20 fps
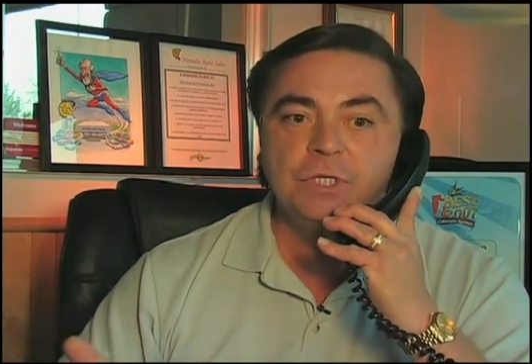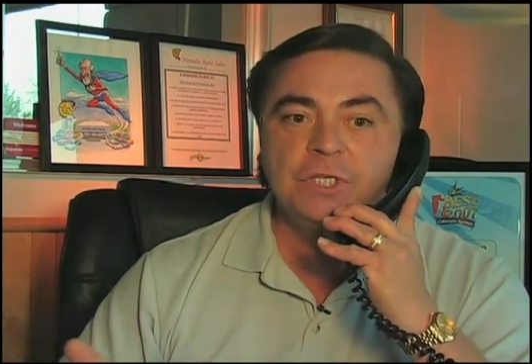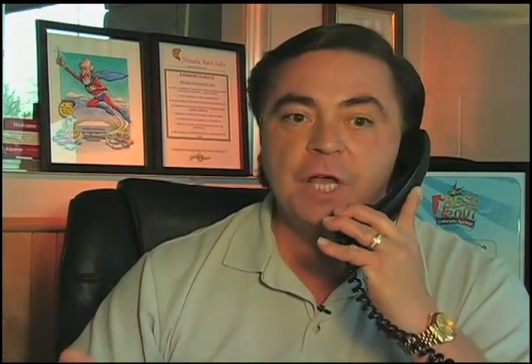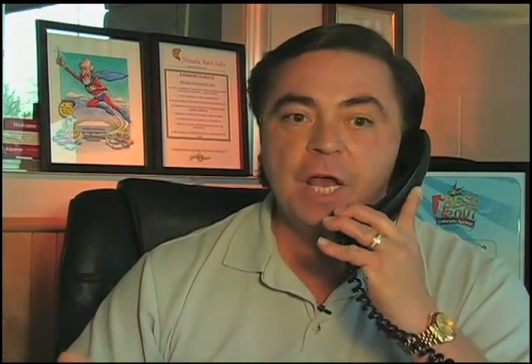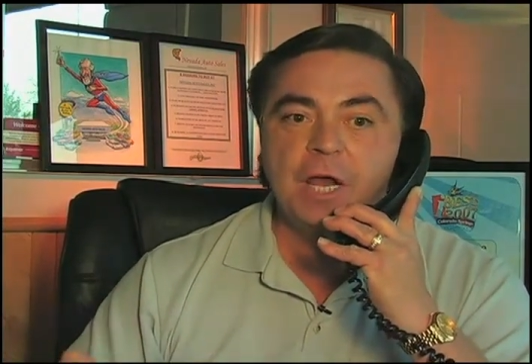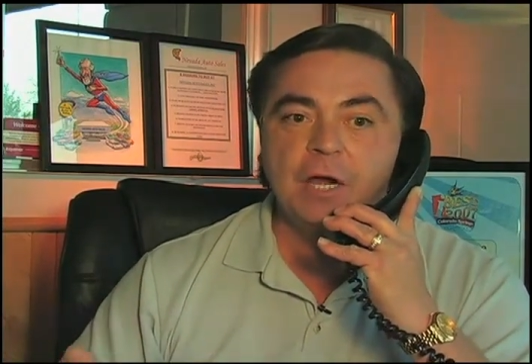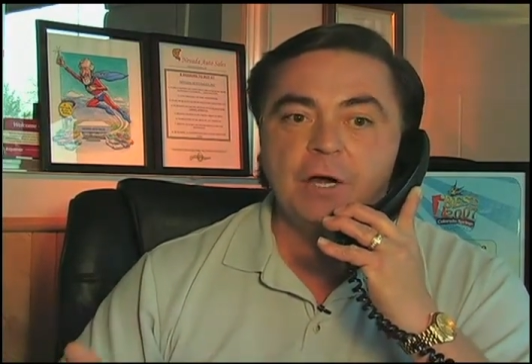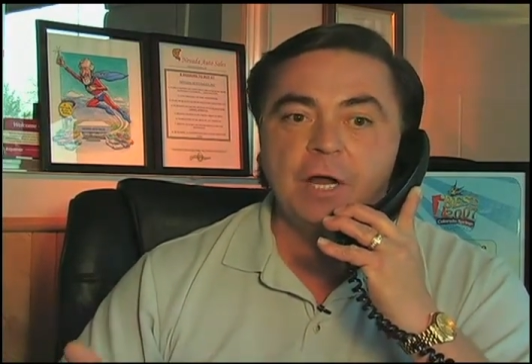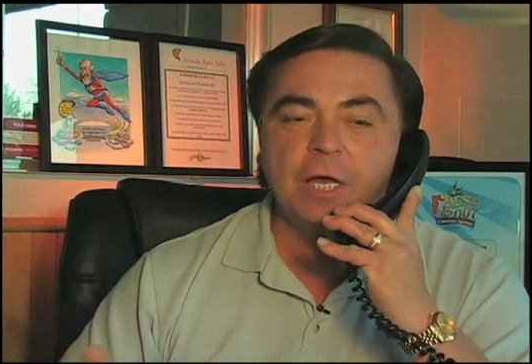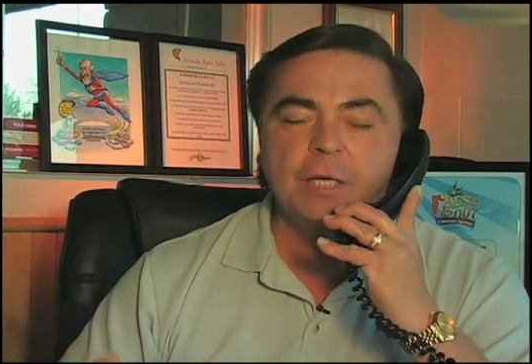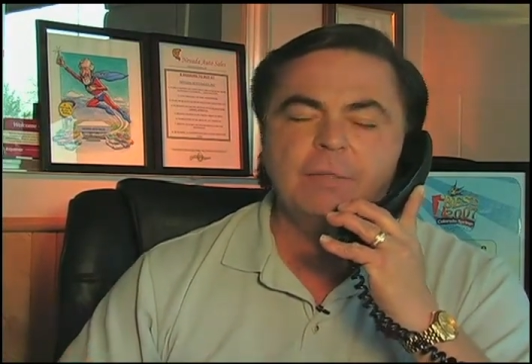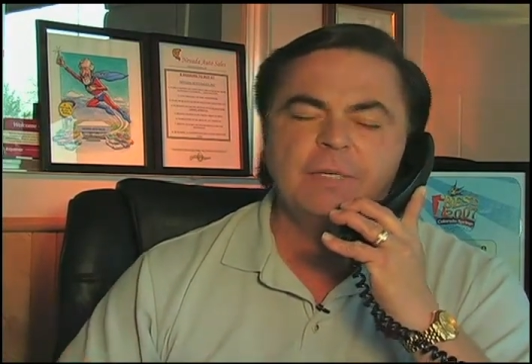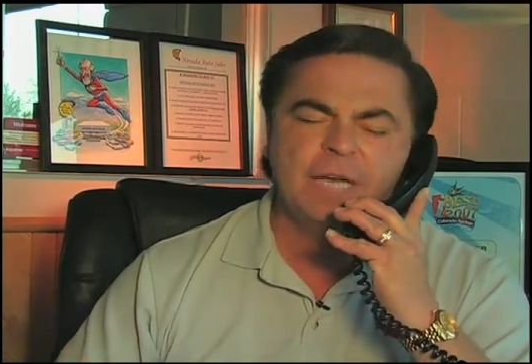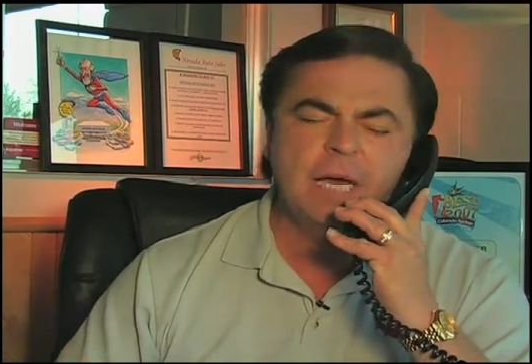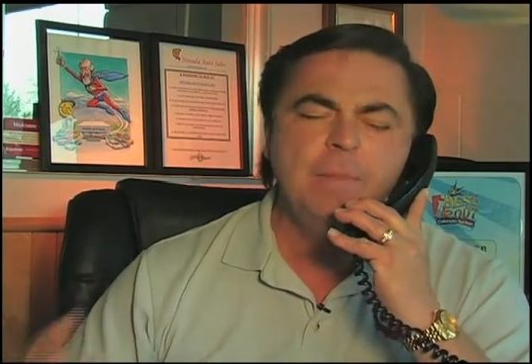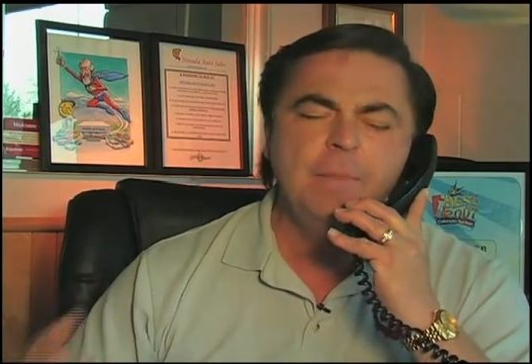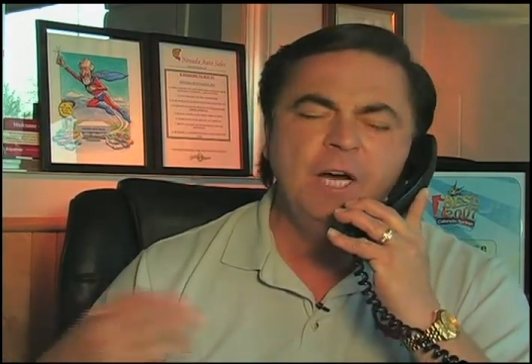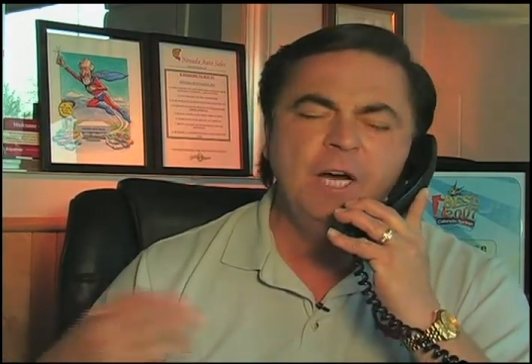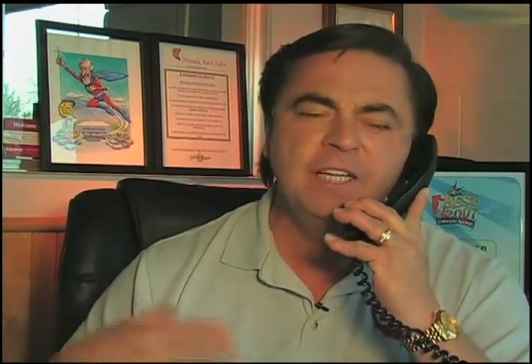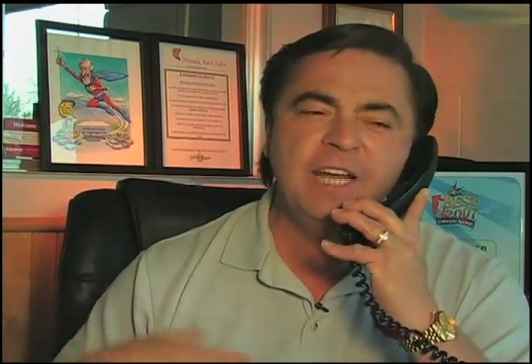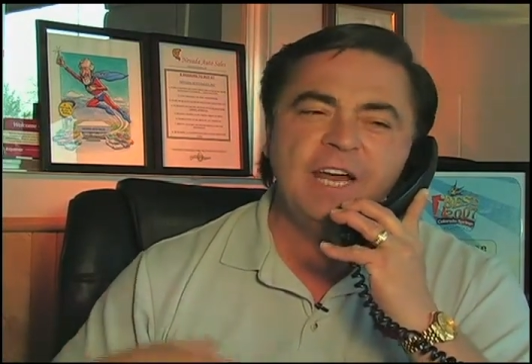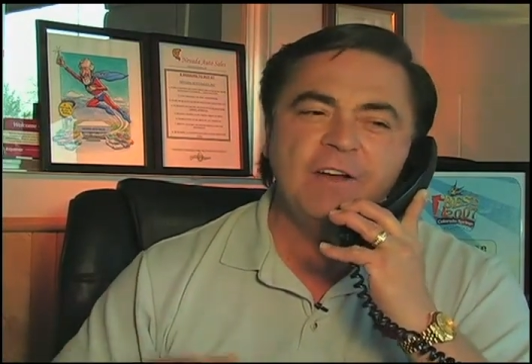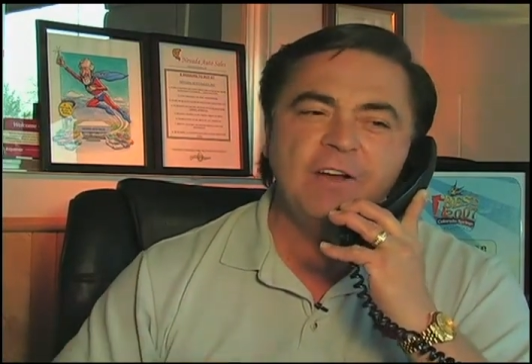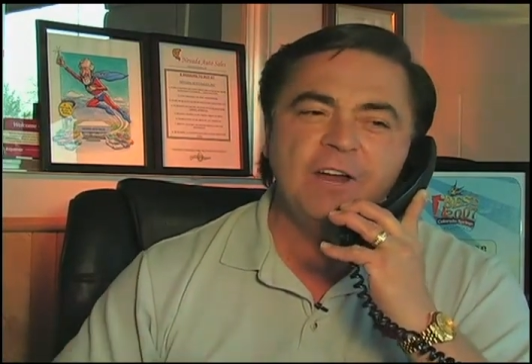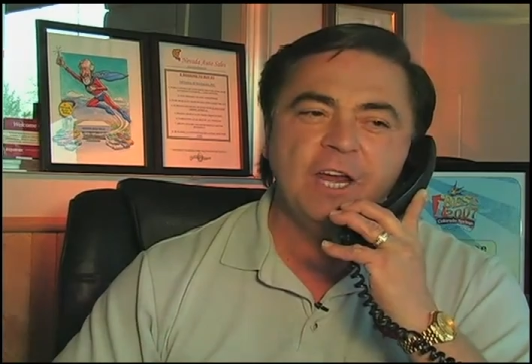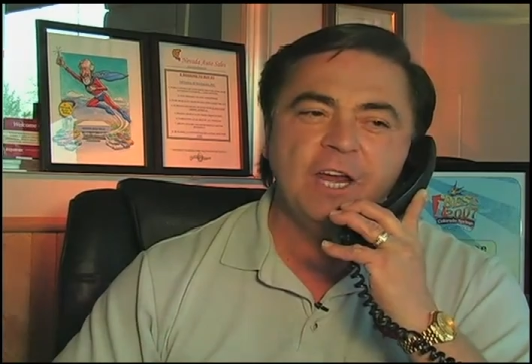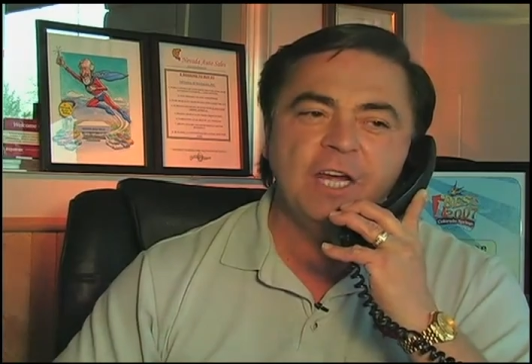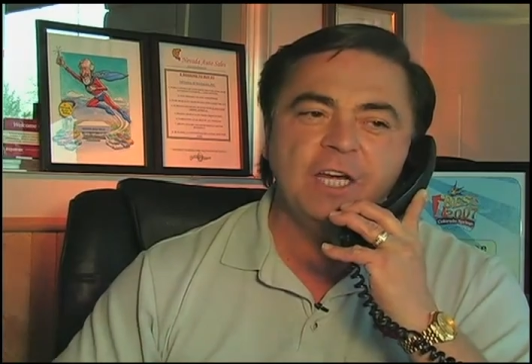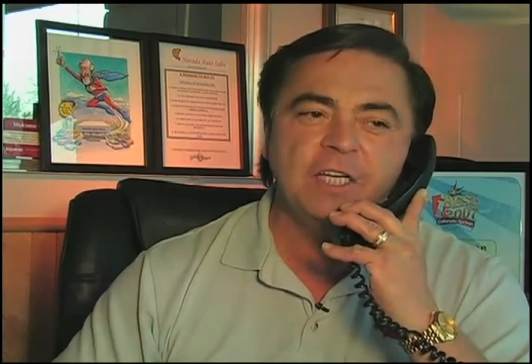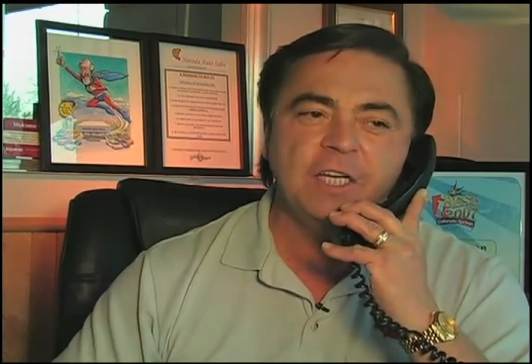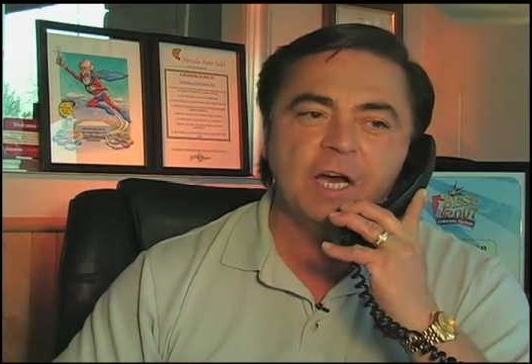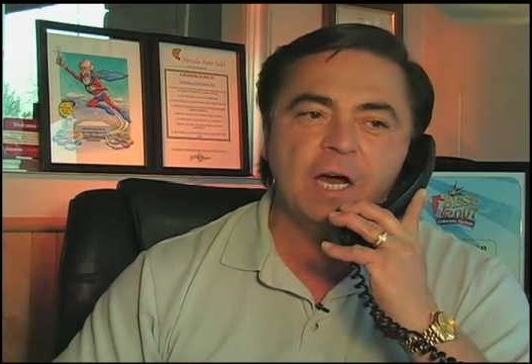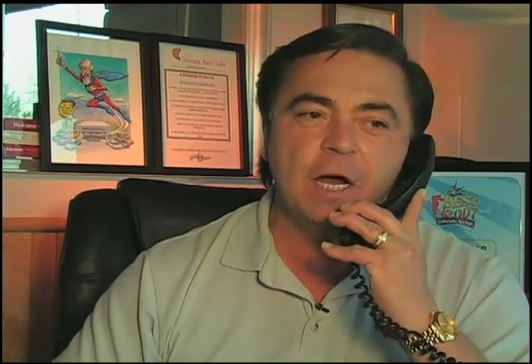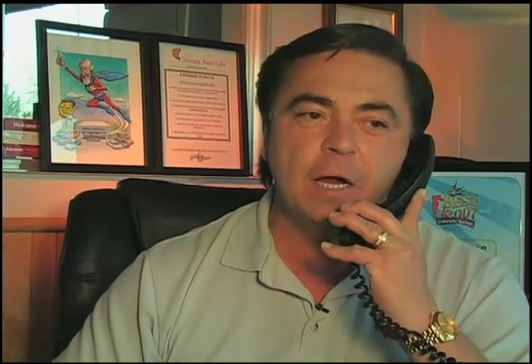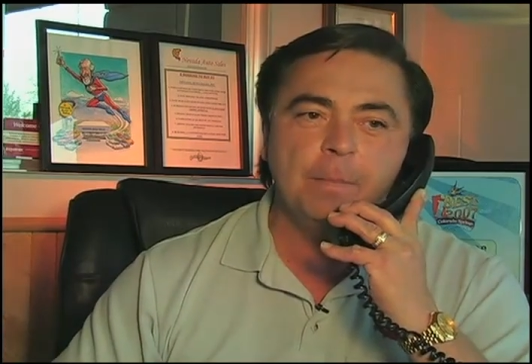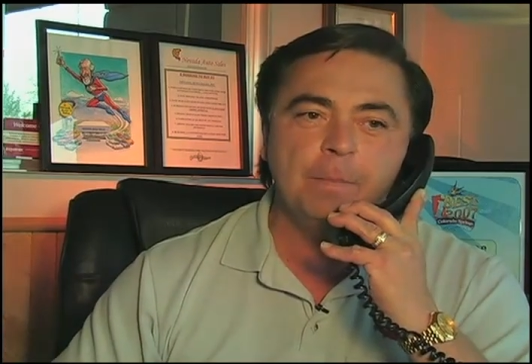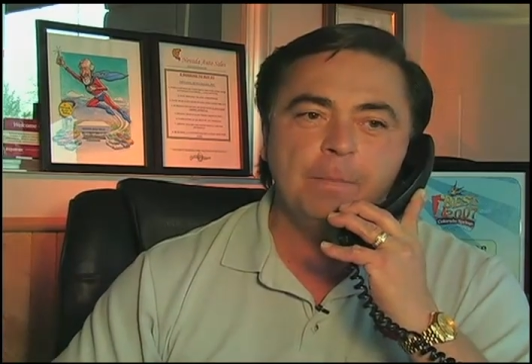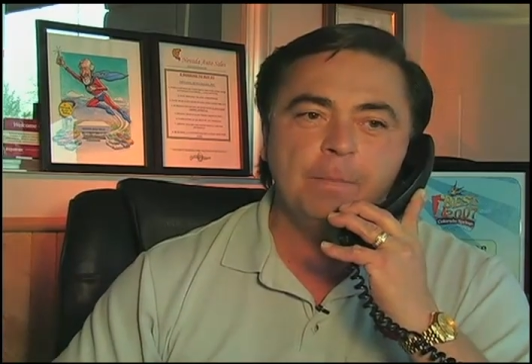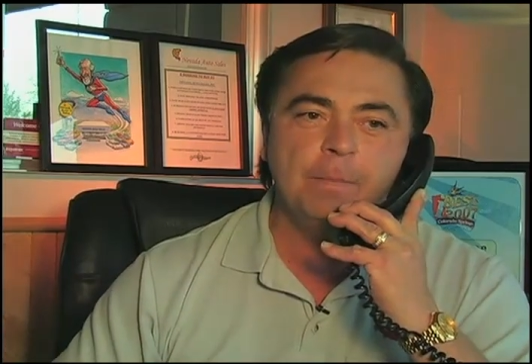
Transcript: Saturday. Come on down anytime.